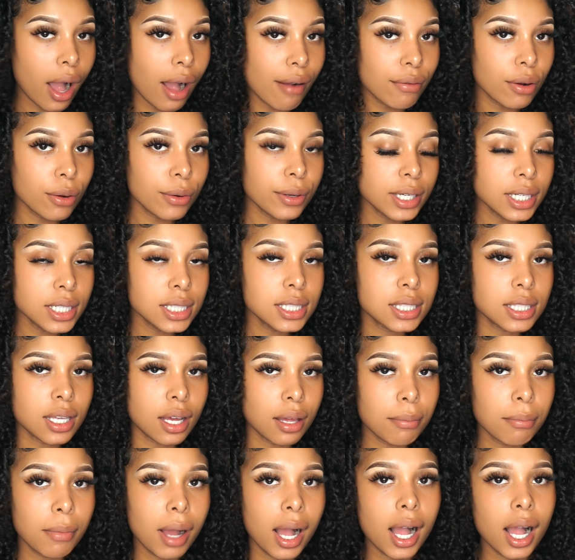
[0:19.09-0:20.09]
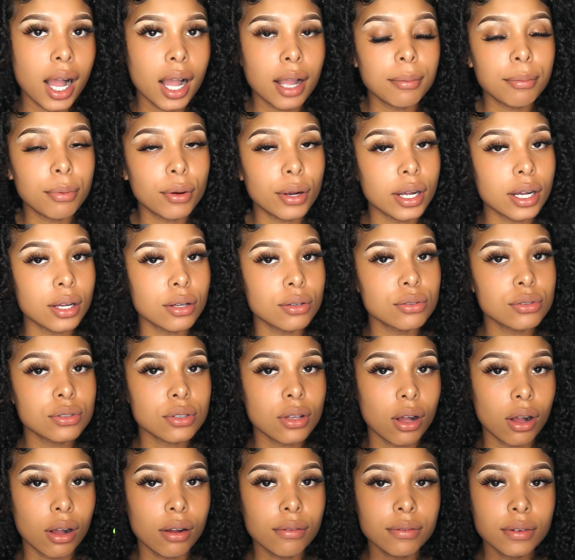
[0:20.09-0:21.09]
I've already done my
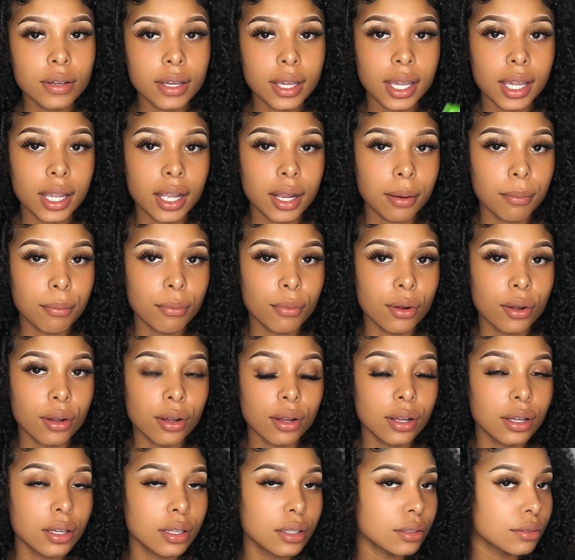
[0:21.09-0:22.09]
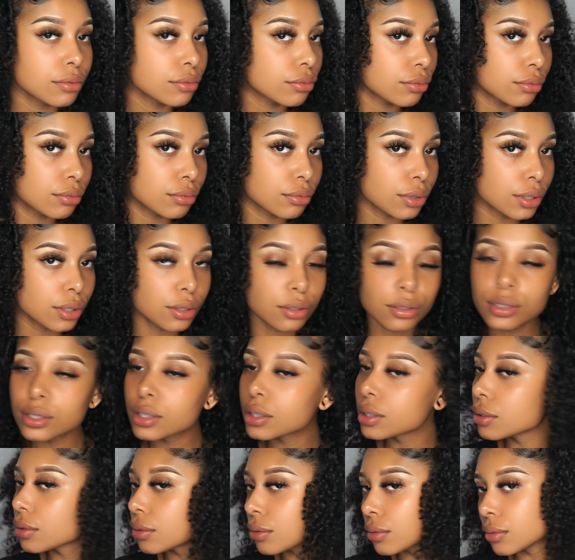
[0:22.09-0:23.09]
eyebrows off camera. Real
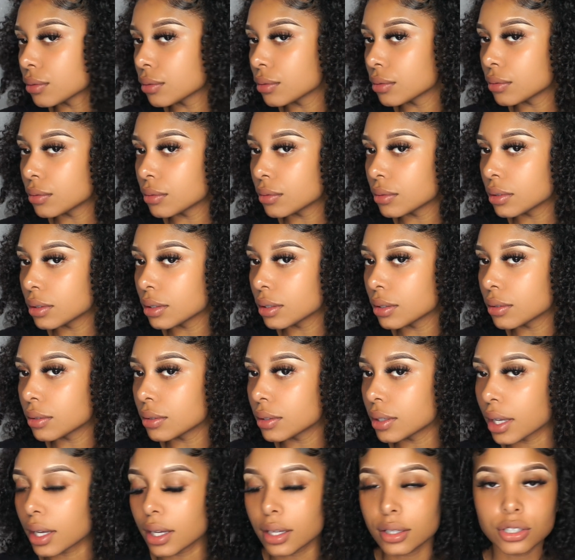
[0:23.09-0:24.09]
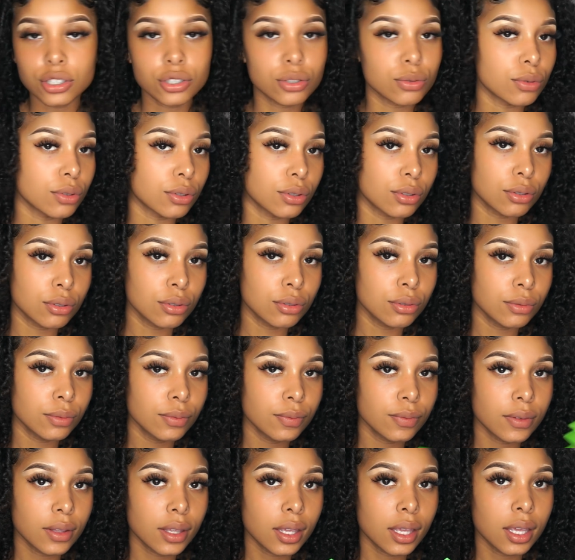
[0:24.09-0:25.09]
cute, a little natural.
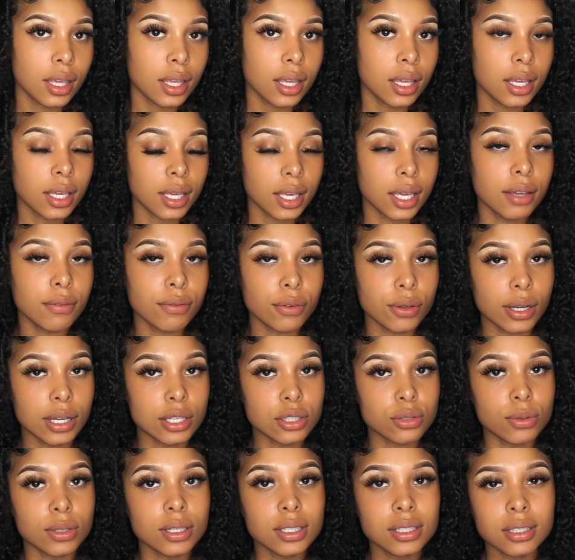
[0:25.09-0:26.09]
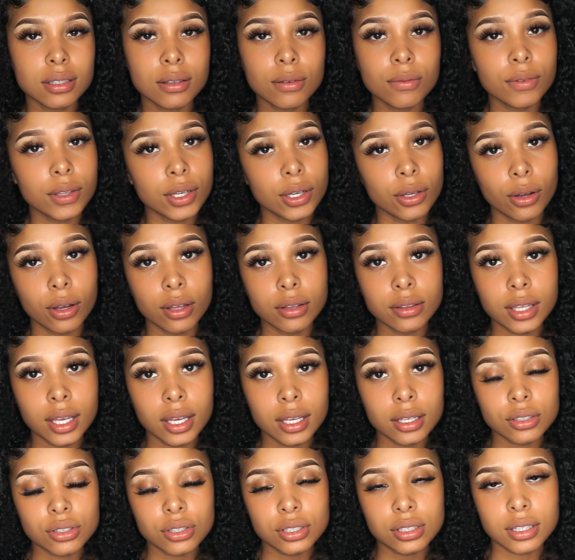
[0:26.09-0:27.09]
If you guys want to see a video on
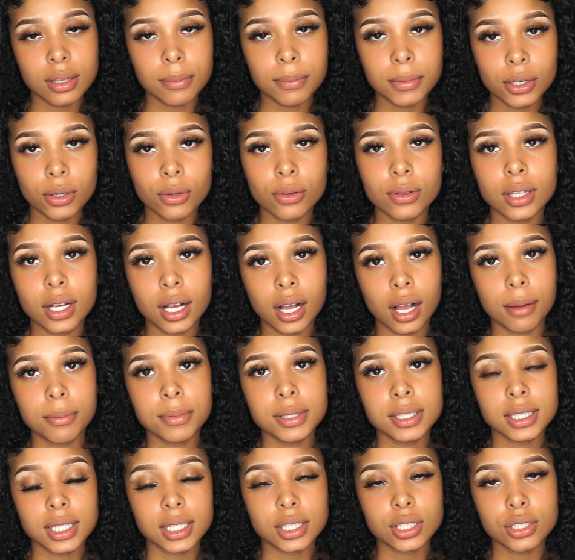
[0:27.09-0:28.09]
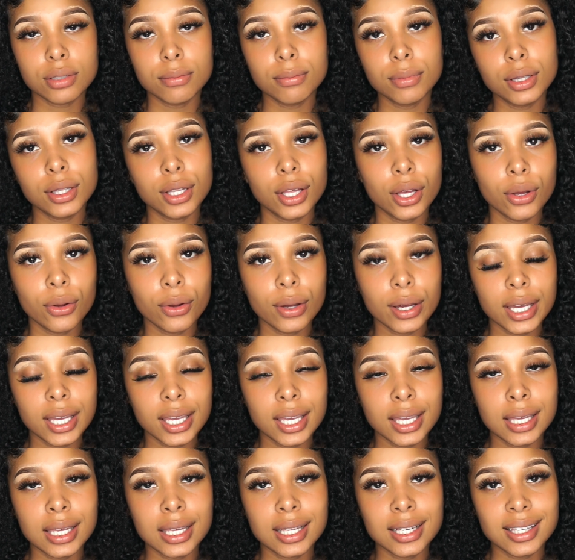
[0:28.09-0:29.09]
that, just let me know in the comment section below.
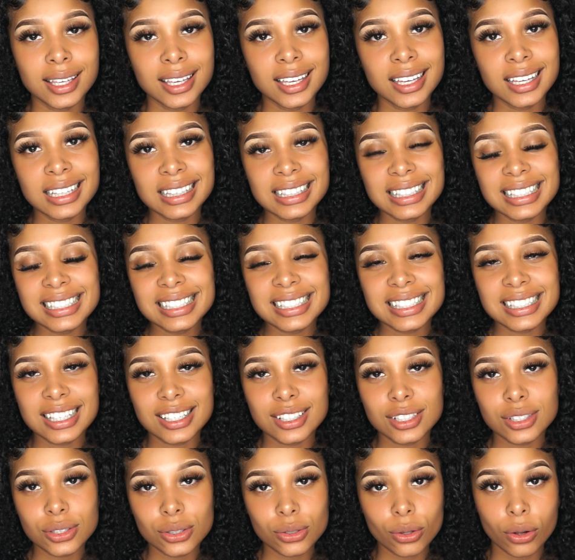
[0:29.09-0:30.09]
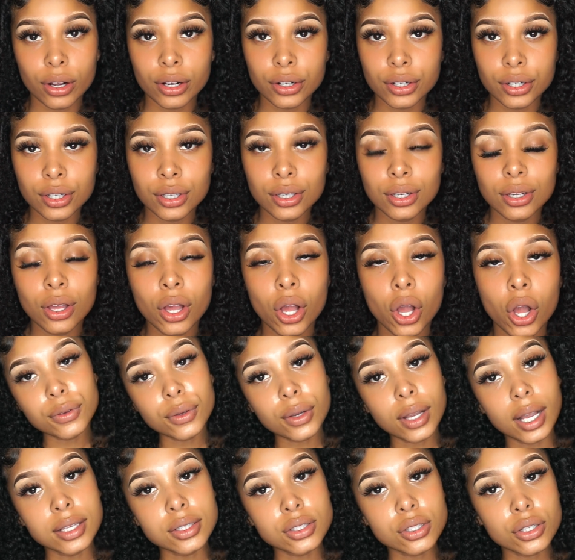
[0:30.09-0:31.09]
And yeah, let's get started. If
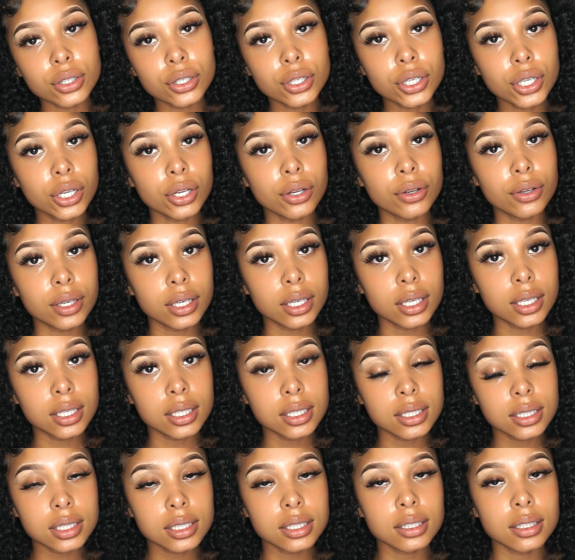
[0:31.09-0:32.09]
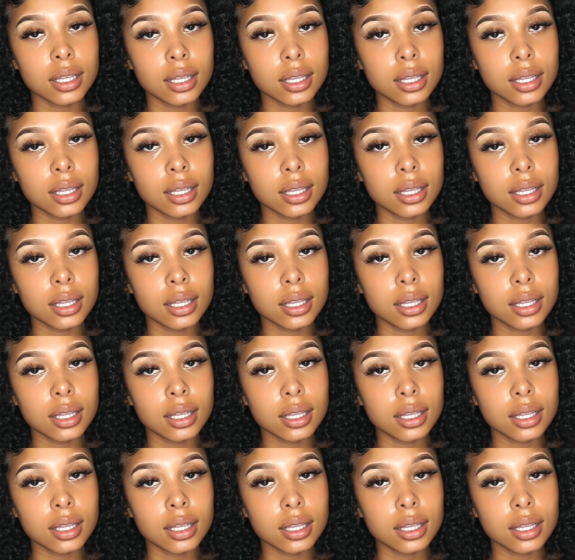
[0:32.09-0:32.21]
you guys are curious,